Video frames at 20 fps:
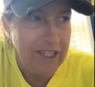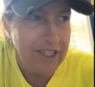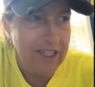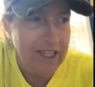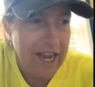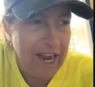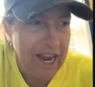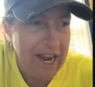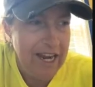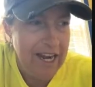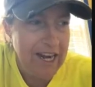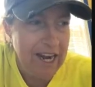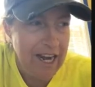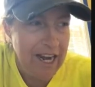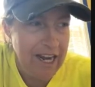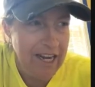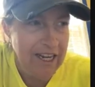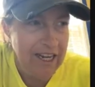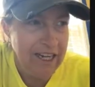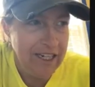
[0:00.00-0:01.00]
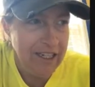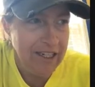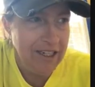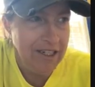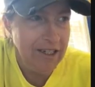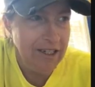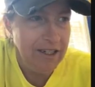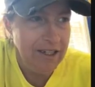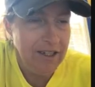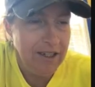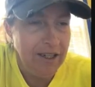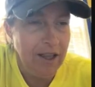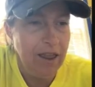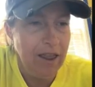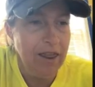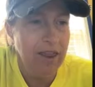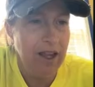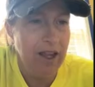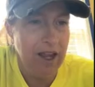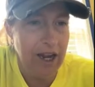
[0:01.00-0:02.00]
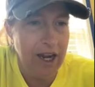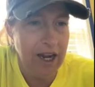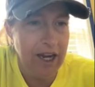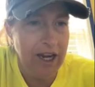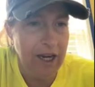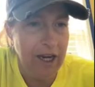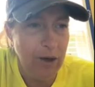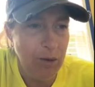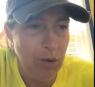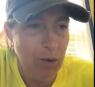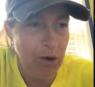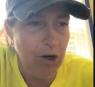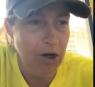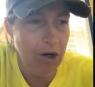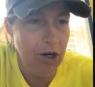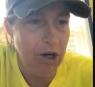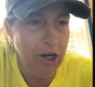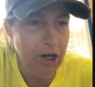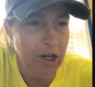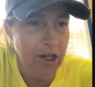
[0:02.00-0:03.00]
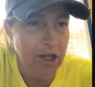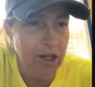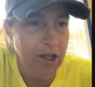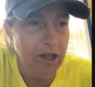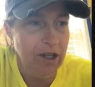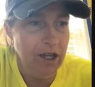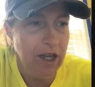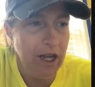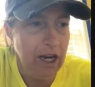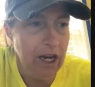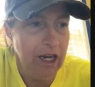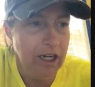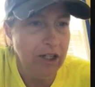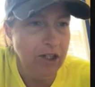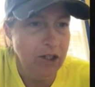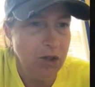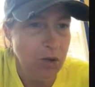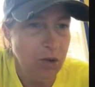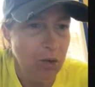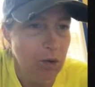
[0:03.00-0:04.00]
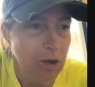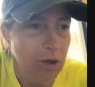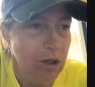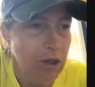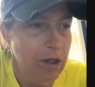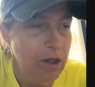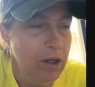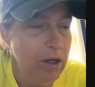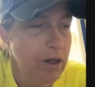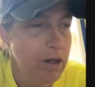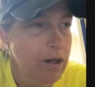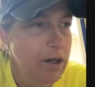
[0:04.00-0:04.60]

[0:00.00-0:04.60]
That and the A word, the A store.